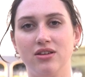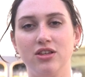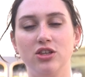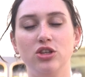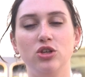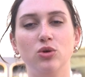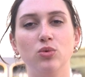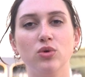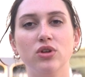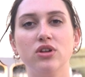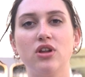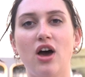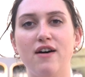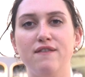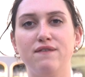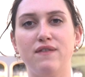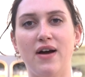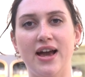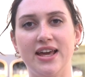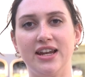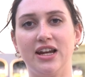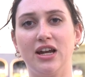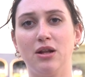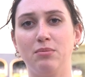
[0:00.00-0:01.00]
You will not
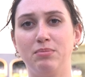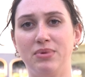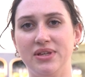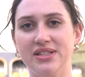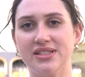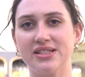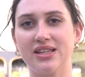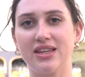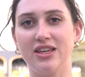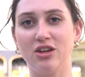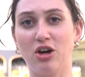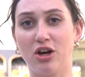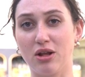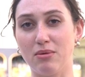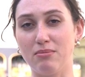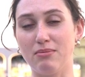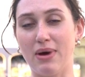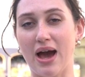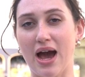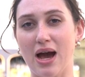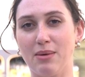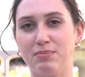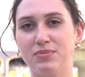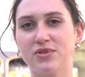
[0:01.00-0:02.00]
find an épicerie on a
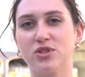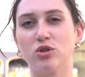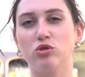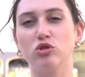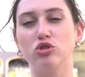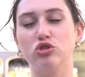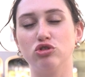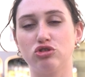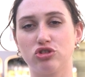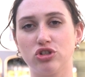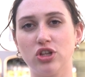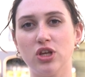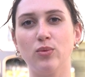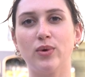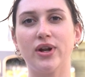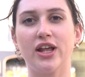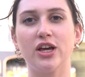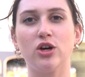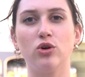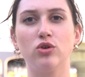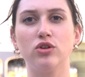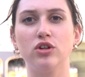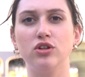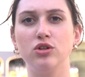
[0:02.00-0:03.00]
map, so usually when
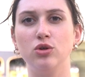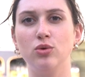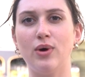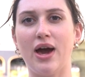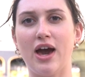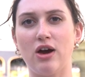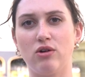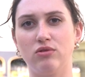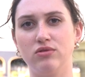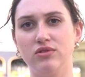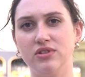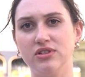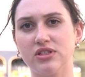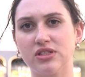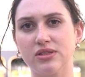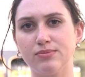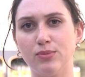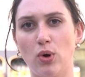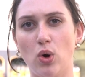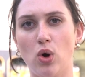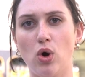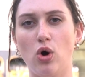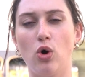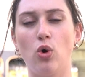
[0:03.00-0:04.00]
I go to a new
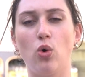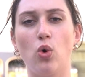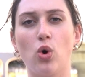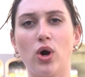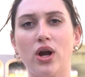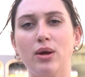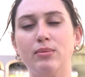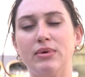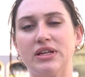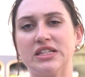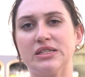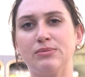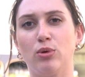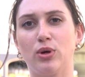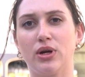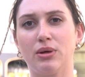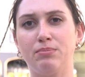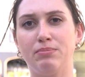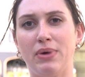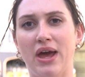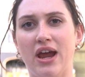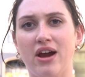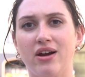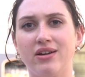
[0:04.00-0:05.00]
arrondissement or I'm
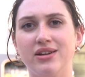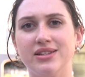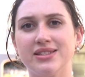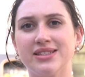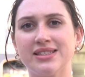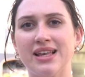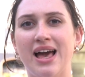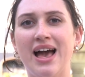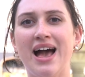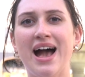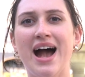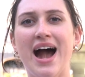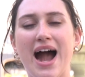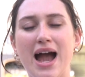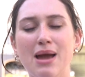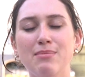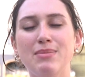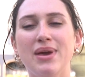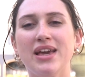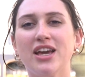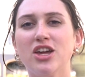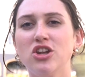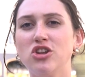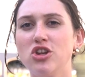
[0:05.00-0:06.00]
exploring Paris, I
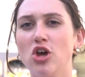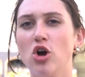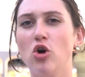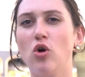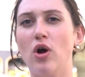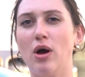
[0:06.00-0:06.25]
make a note